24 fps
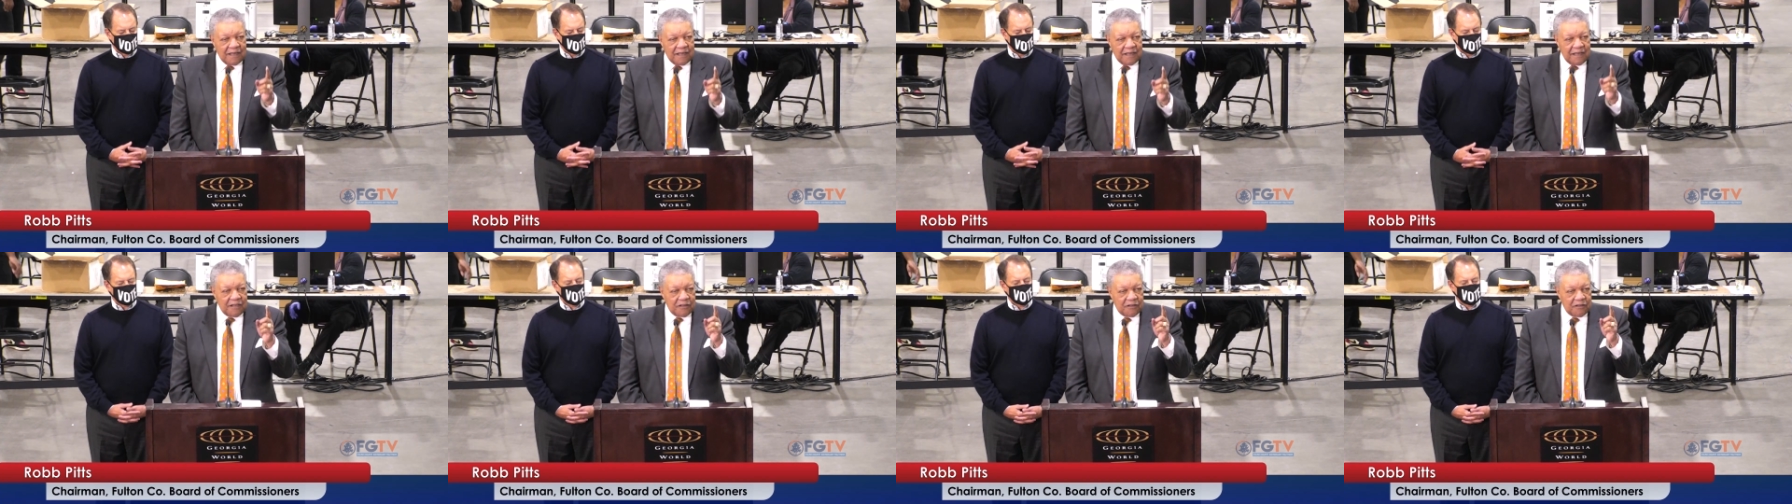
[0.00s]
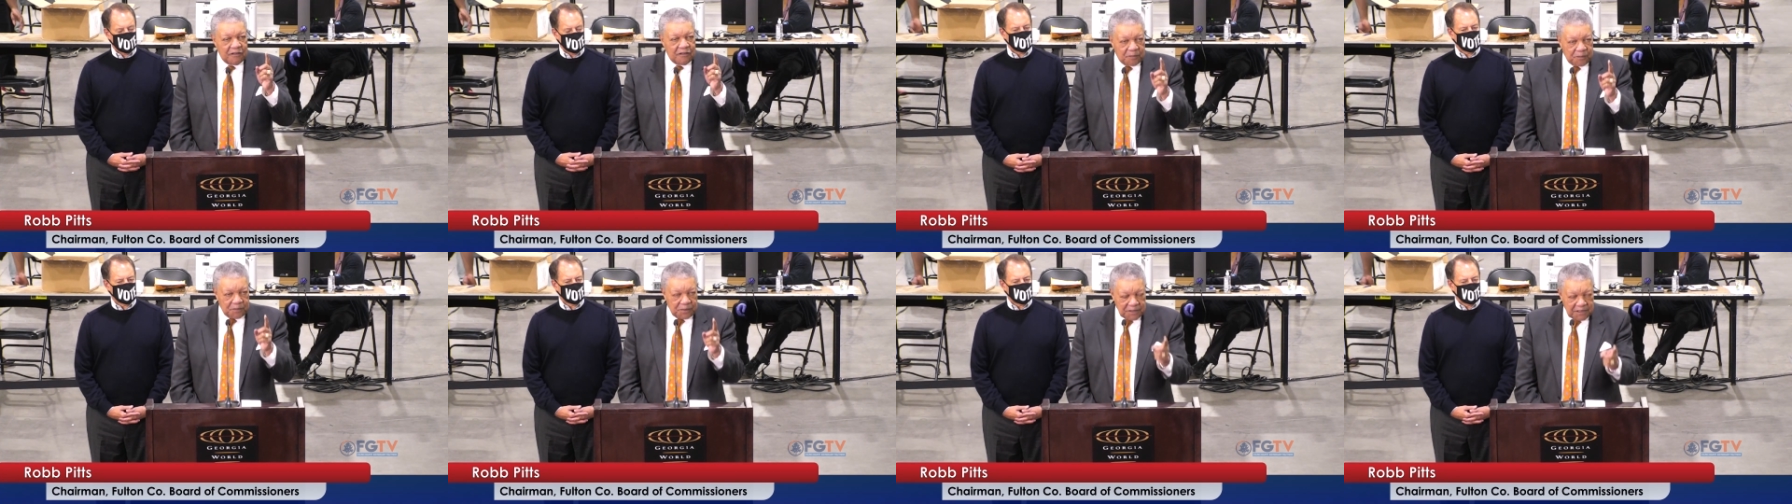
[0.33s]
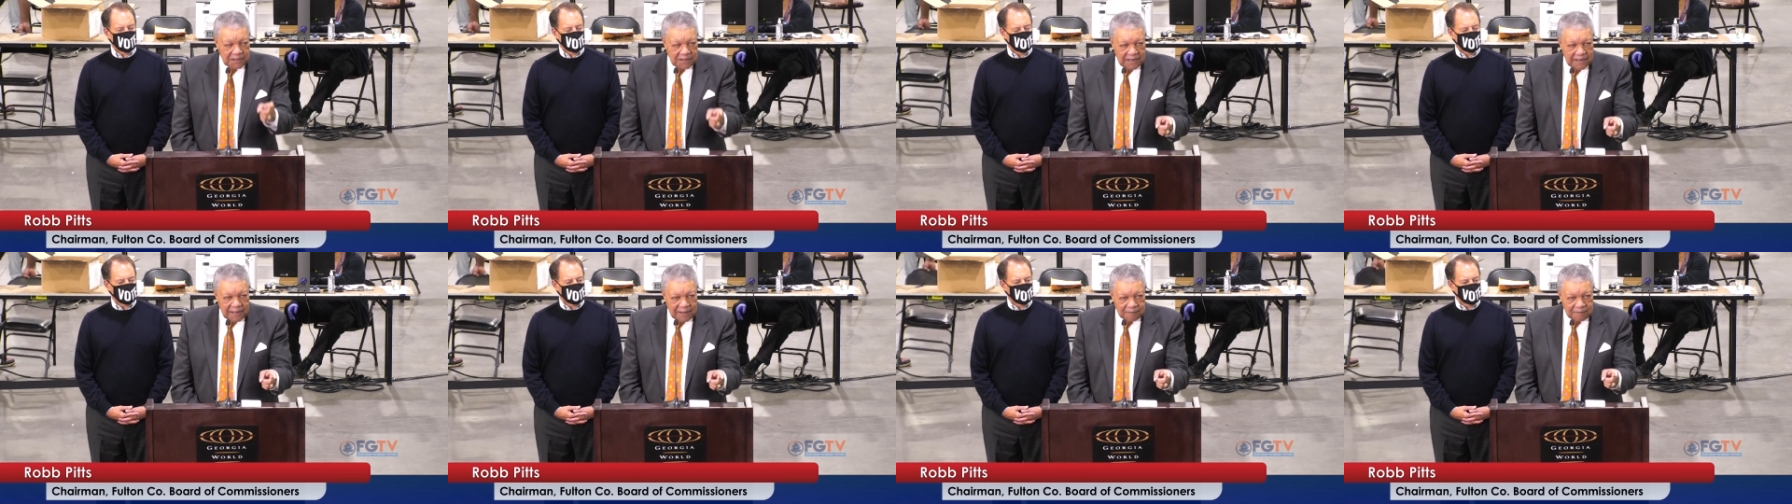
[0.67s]
either
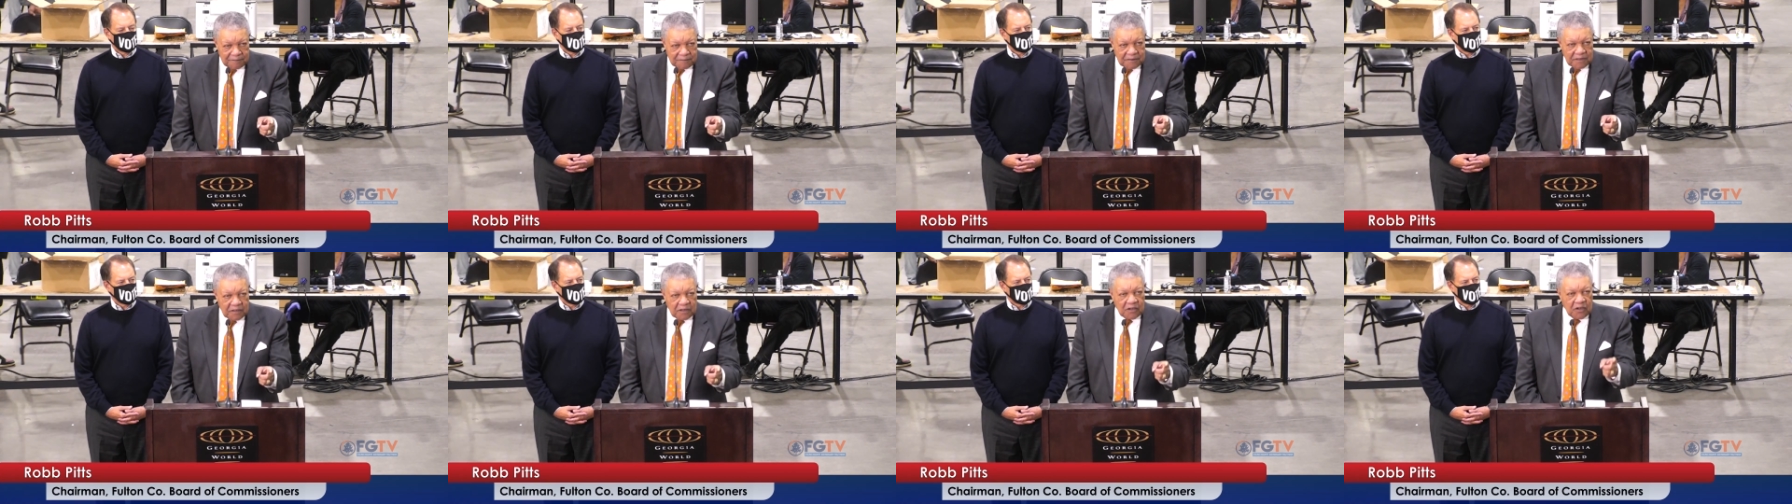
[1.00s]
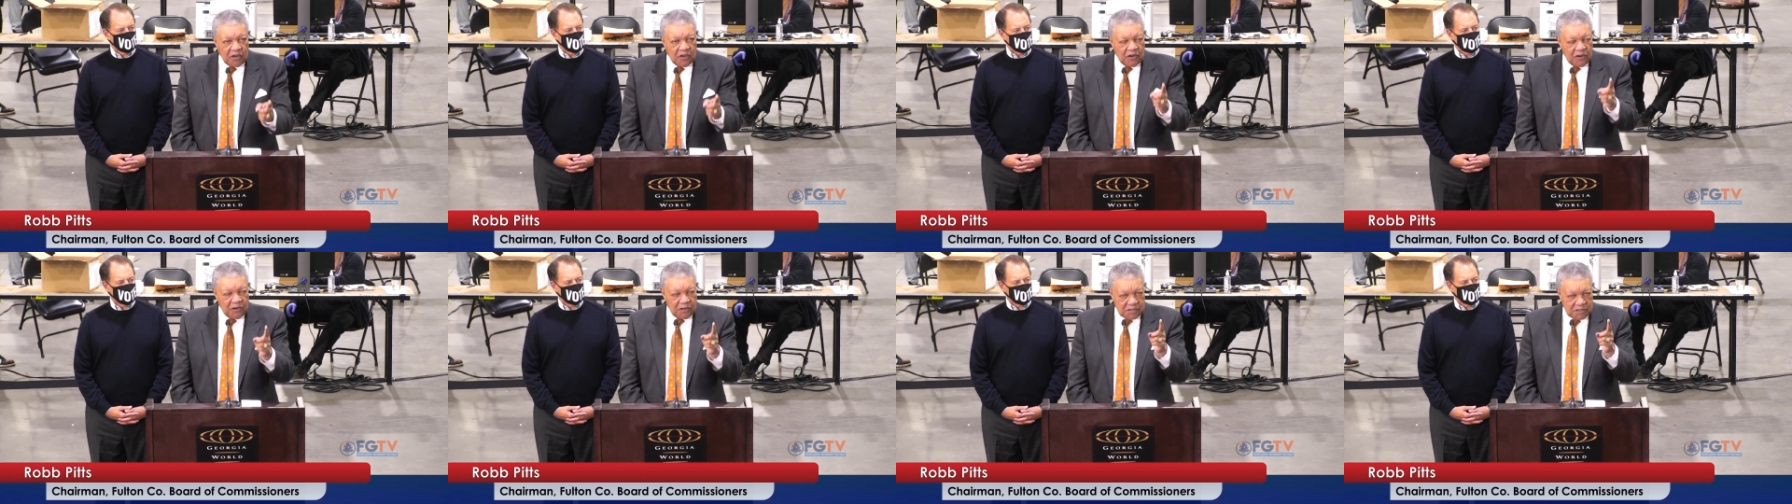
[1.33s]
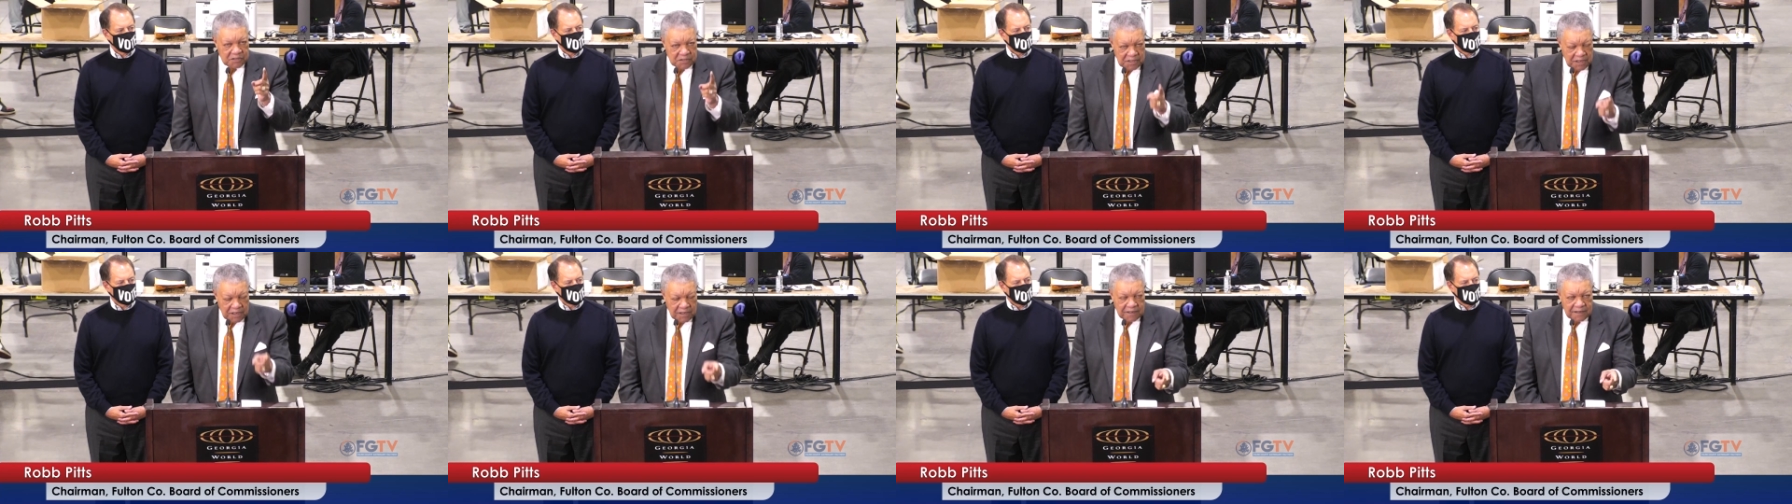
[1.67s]
put up or
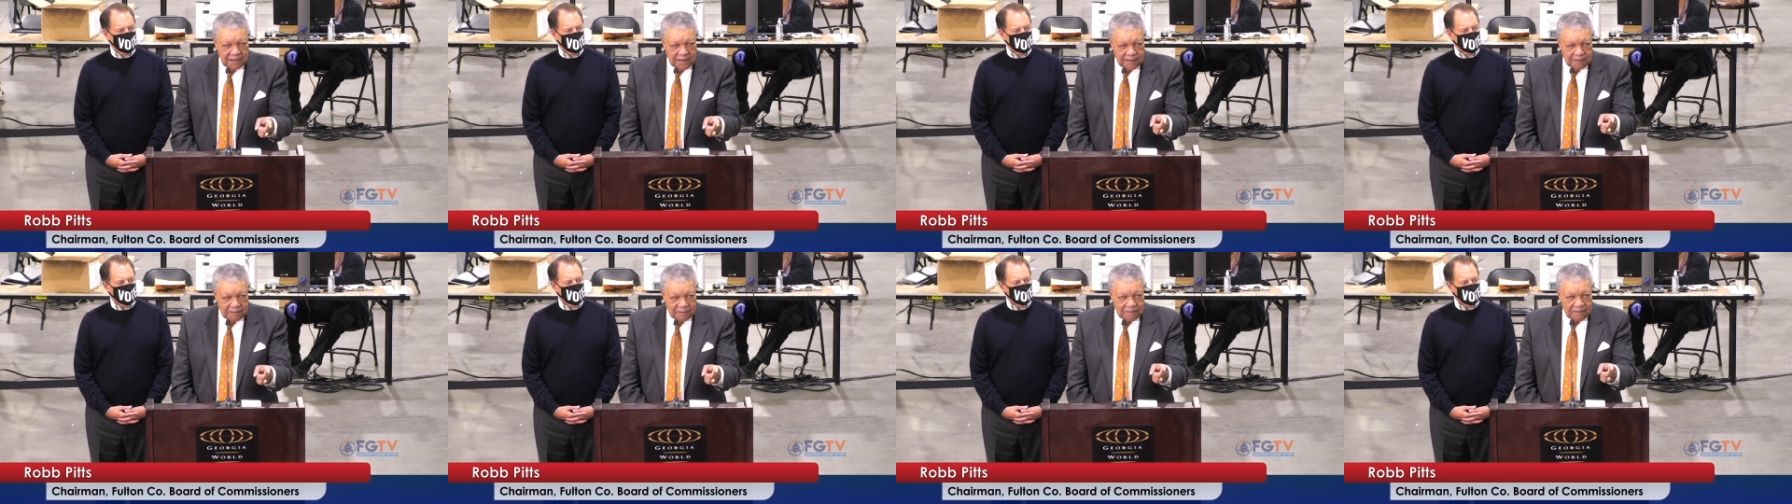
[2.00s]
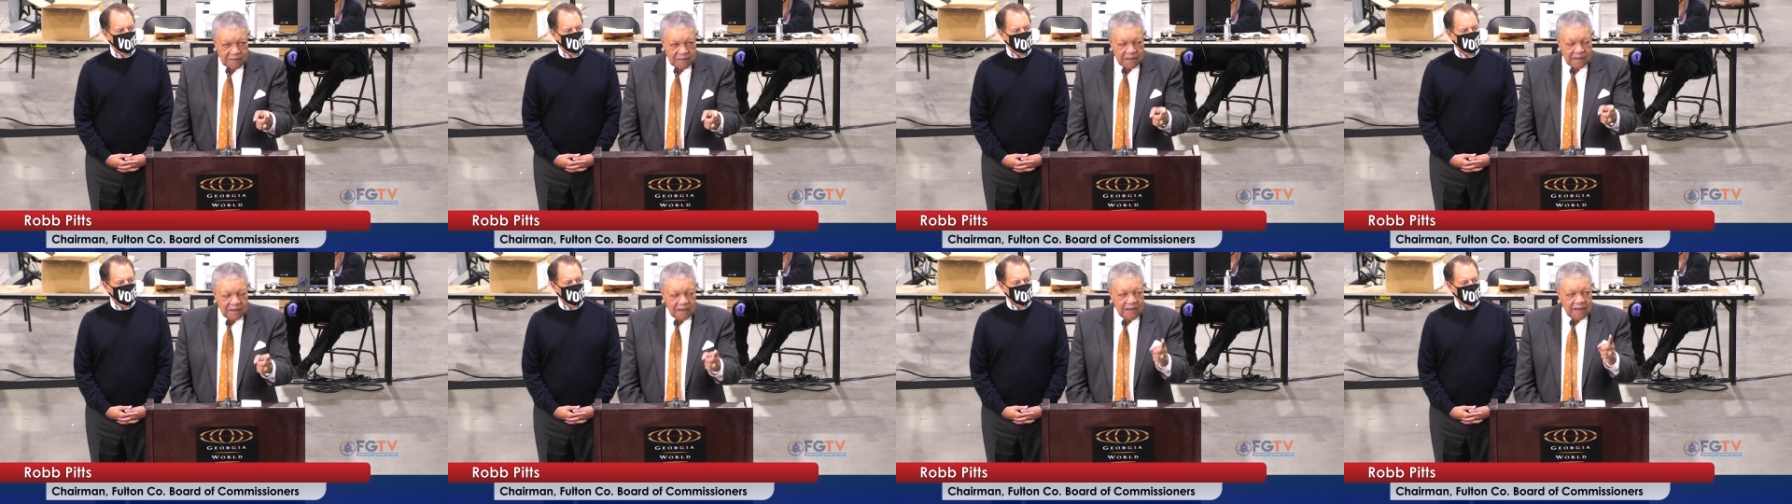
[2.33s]
shut up